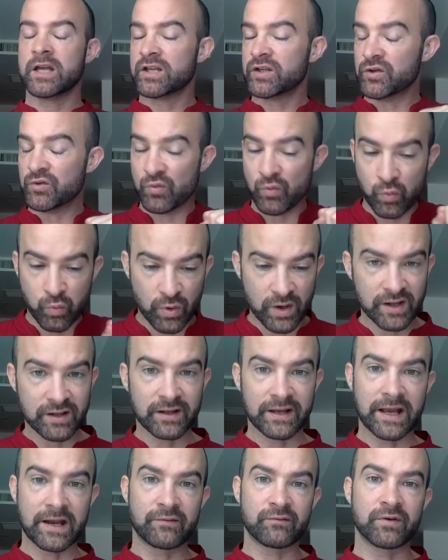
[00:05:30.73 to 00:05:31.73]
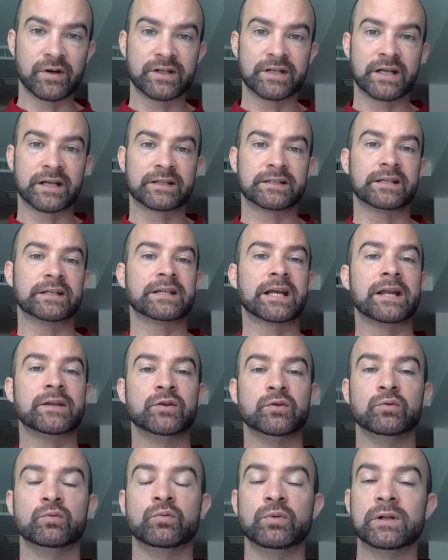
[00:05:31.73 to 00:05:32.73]
you will get rejected and
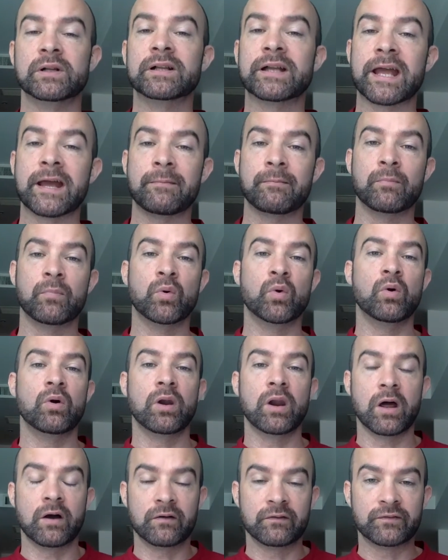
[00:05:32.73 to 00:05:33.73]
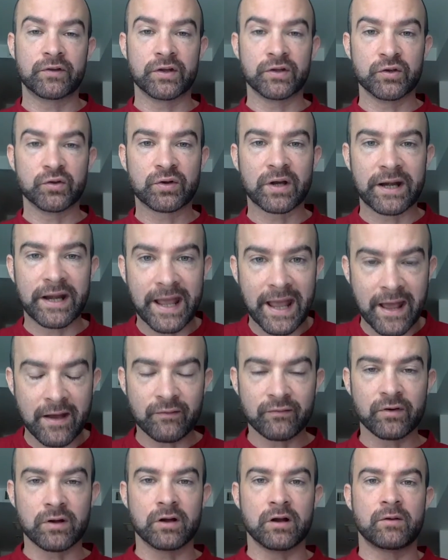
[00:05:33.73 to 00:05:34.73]
you will get more love than you can
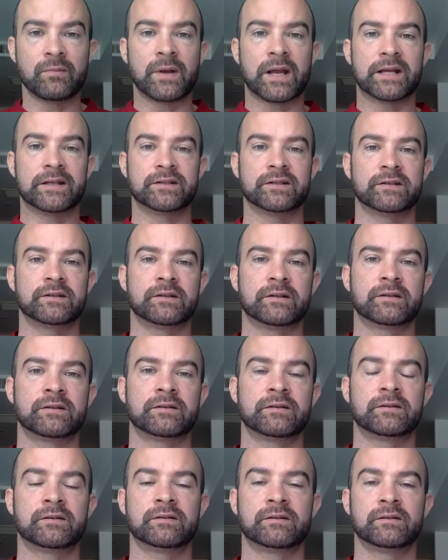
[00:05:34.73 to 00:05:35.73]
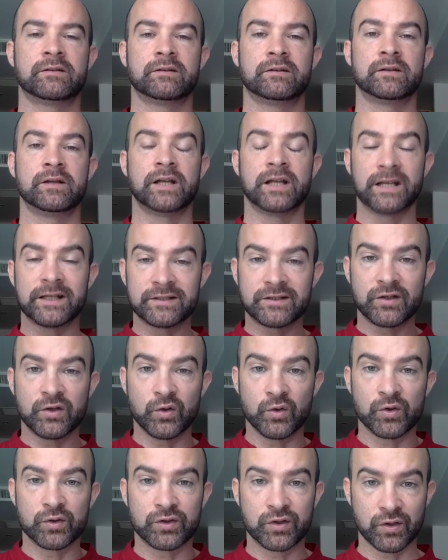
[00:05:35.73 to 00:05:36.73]
ever imagine. It's
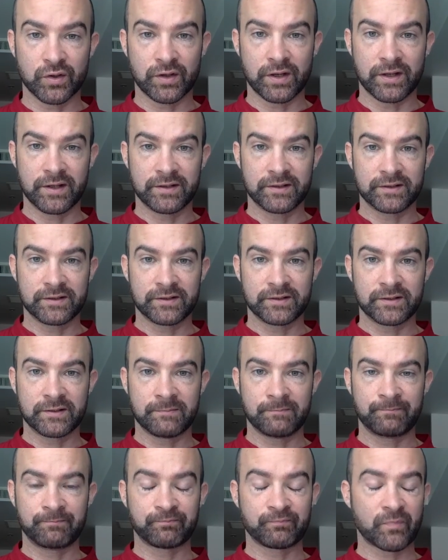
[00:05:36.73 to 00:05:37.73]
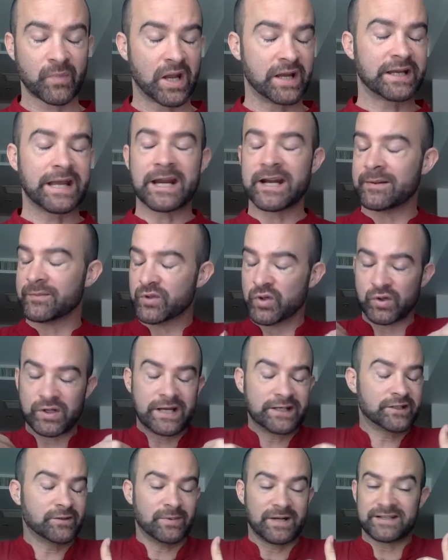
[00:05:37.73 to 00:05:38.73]
your choice. Again, I'm
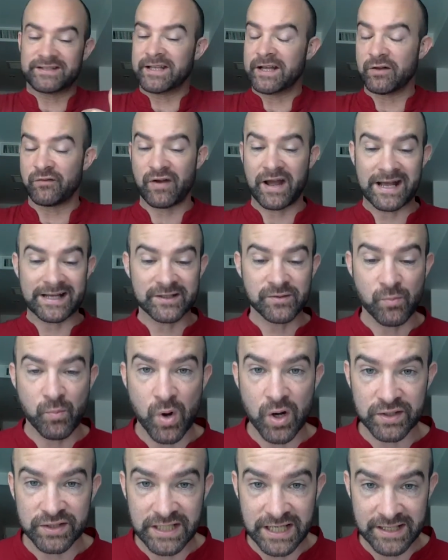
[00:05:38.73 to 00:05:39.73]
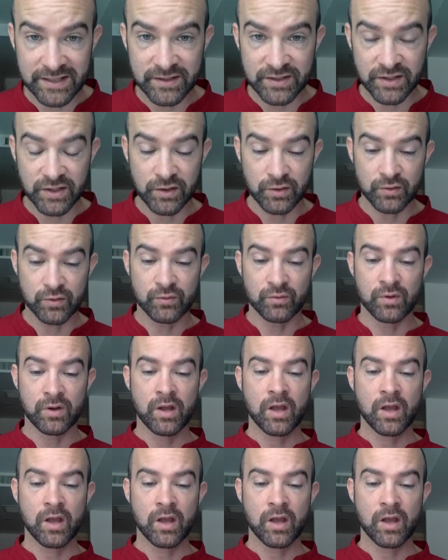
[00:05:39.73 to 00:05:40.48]
talking to myself as much as you,